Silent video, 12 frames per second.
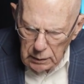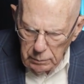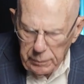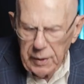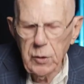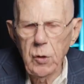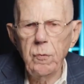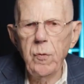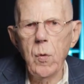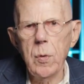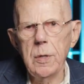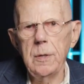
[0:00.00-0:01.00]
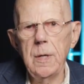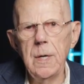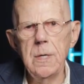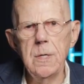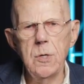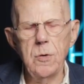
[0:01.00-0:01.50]
But the 40
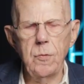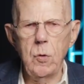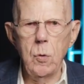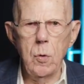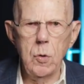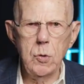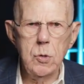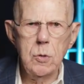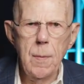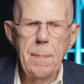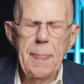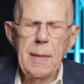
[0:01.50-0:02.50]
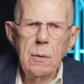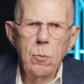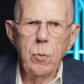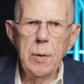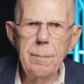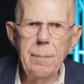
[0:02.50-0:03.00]
days, of course,
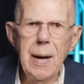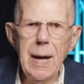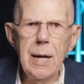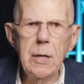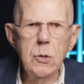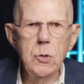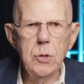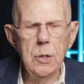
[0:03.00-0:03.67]
reminds